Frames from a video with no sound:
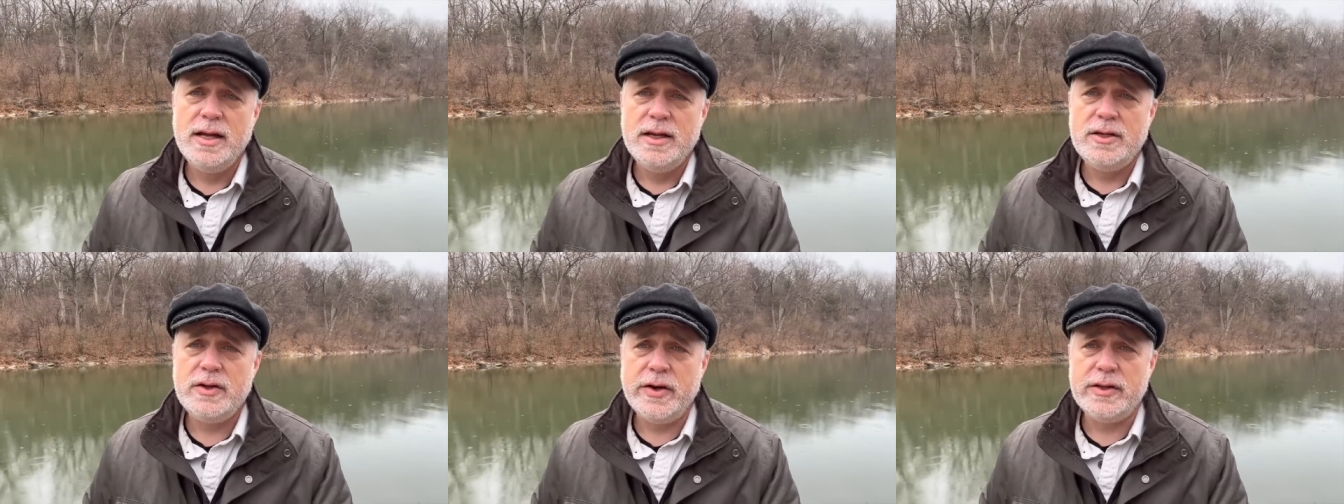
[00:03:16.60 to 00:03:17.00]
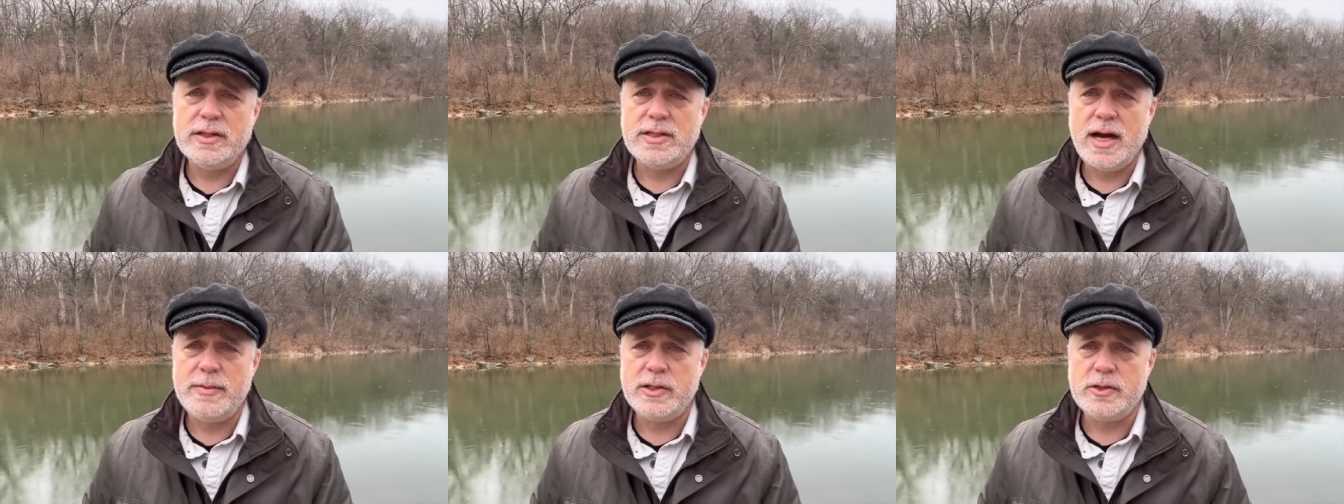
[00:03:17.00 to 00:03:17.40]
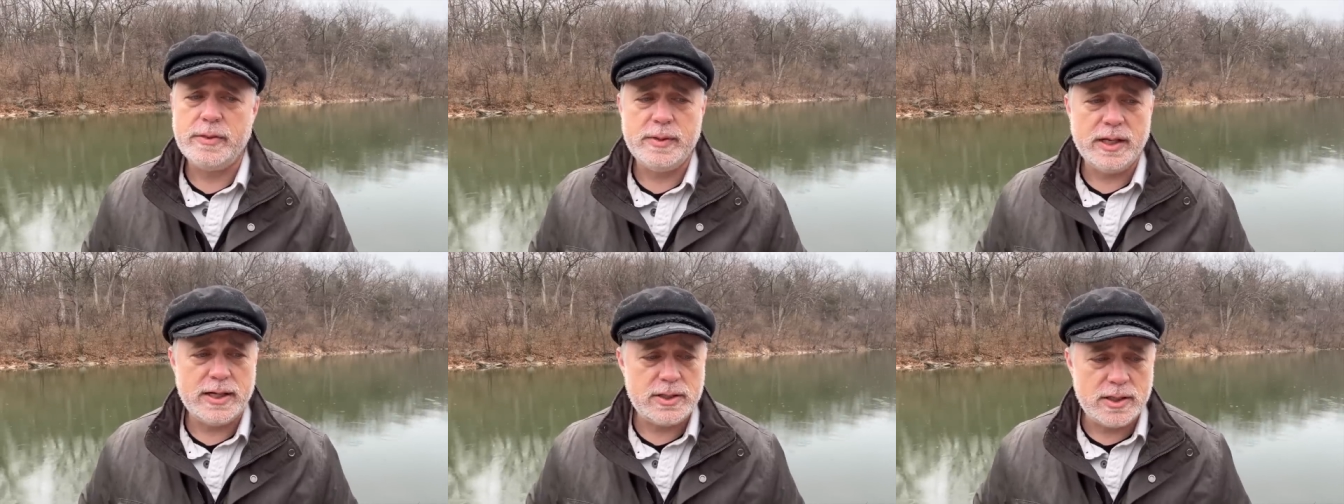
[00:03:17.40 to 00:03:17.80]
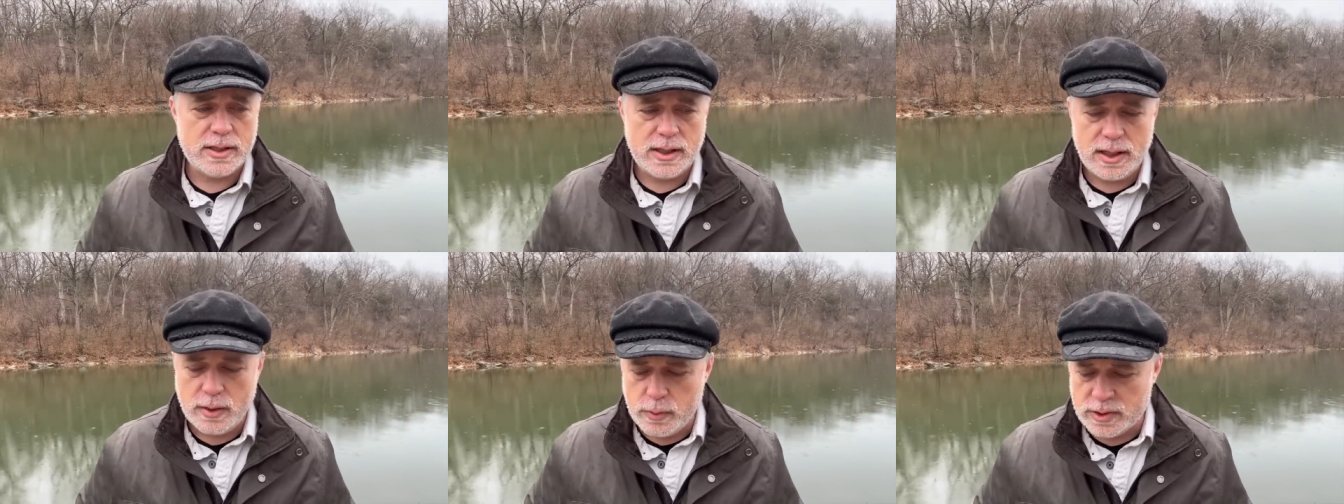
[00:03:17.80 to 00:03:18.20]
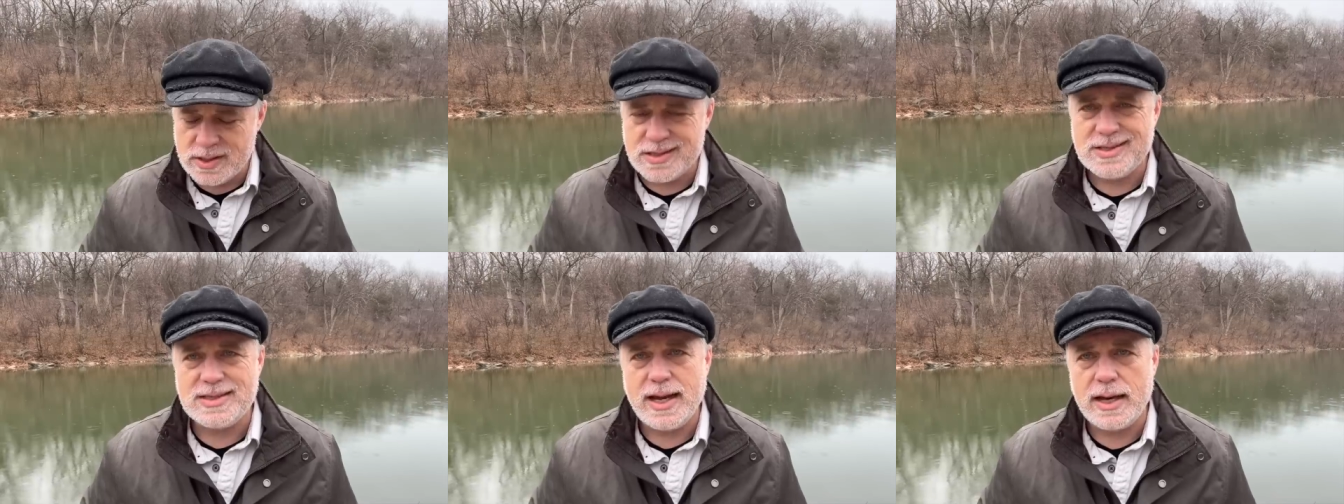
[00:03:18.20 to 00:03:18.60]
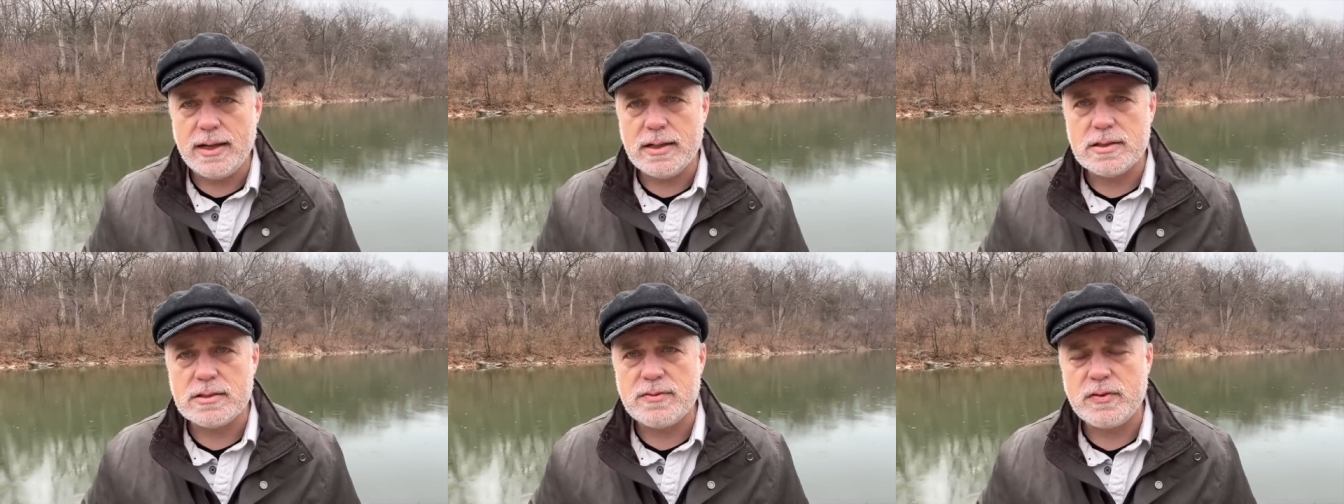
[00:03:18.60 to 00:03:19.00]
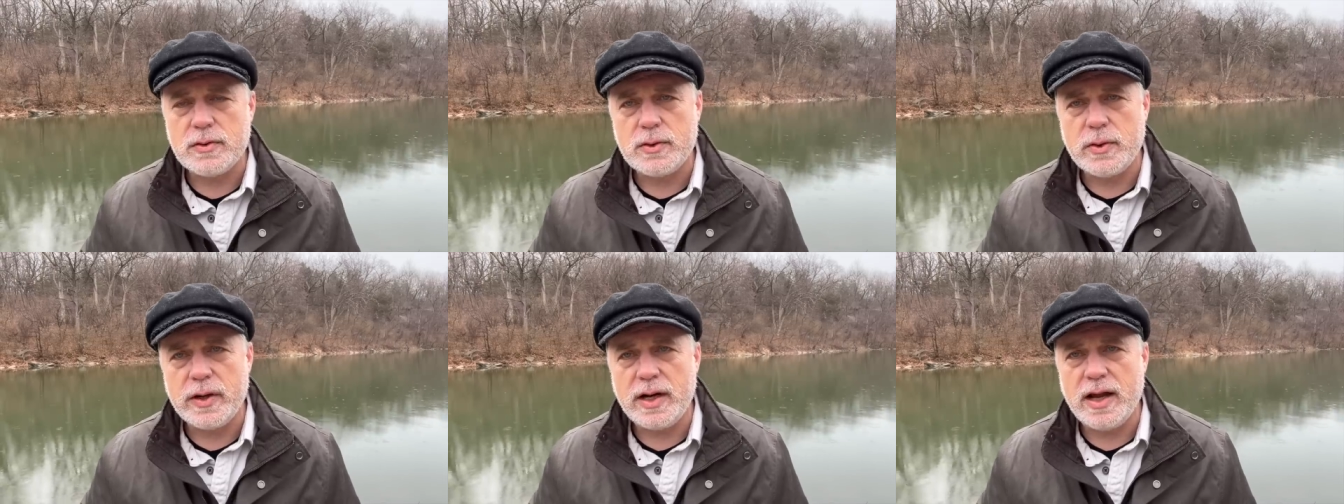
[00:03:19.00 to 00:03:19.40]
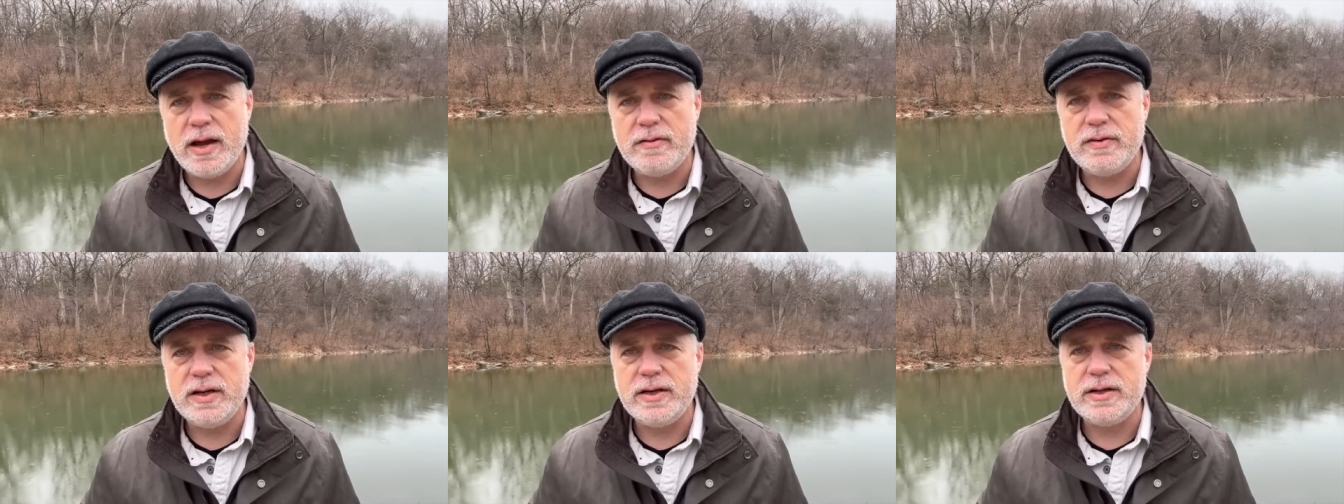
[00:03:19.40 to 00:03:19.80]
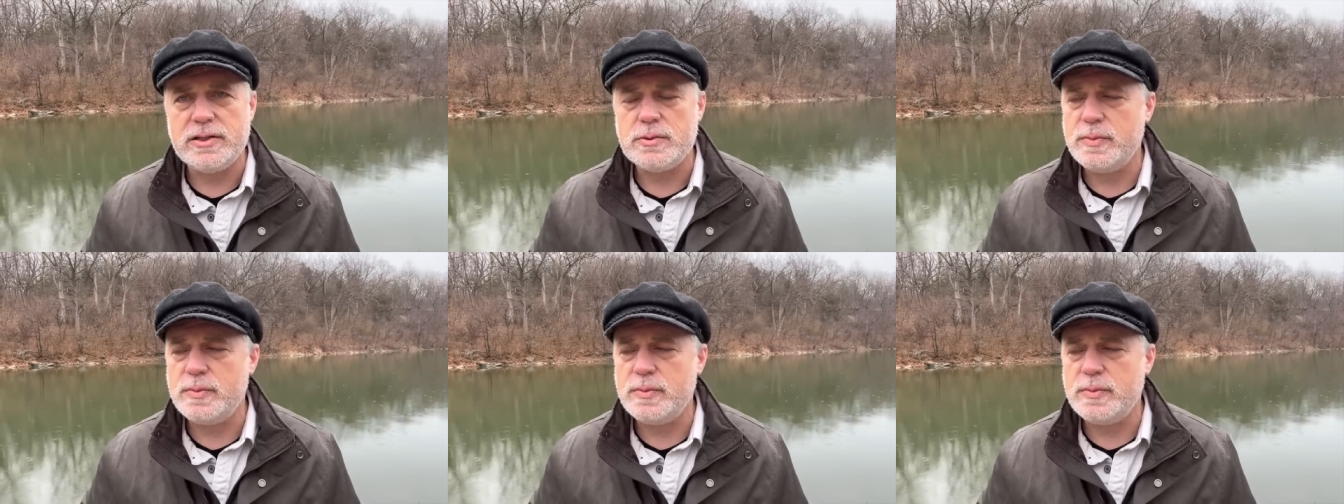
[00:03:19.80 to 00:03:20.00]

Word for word: during the time of tribulation, that He will sustain us for 3.5 years.